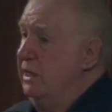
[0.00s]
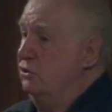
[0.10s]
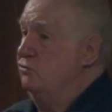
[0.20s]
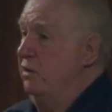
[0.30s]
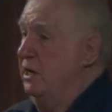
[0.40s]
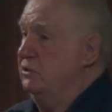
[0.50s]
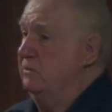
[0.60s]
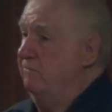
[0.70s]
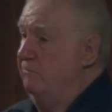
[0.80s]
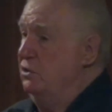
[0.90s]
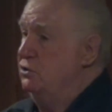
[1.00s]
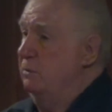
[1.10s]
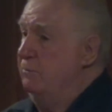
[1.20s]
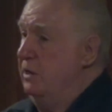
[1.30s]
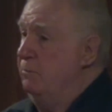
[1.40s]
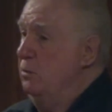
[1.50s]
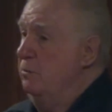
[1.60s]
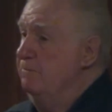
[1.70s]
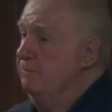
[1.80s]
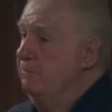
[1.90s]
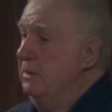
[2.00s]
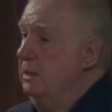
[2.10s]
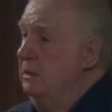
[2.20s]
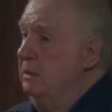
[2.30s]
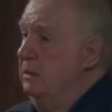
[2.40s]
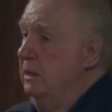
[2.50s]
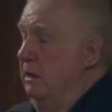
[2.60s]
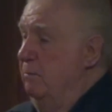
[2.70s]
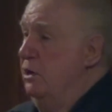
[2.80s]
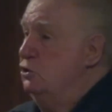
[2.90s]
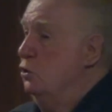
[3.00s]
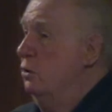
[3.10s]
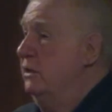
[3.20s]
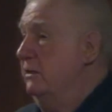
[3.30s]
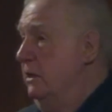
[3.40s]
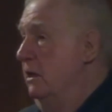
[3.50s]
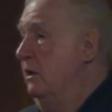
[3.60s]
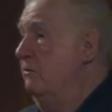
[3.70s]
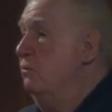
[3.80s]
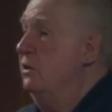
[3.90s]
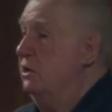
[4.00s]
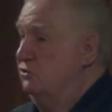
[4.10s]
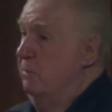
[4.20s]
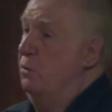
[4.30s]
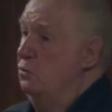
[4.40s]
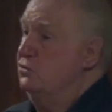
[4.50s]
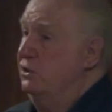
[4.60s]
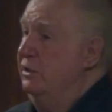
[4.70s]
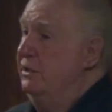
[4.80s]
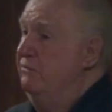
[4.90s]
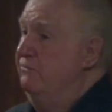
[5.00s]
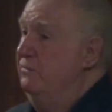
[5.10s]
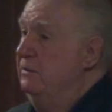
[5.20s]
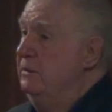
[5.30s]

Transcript: that tracks visa people and make sure that they leave when they're supposed to leave.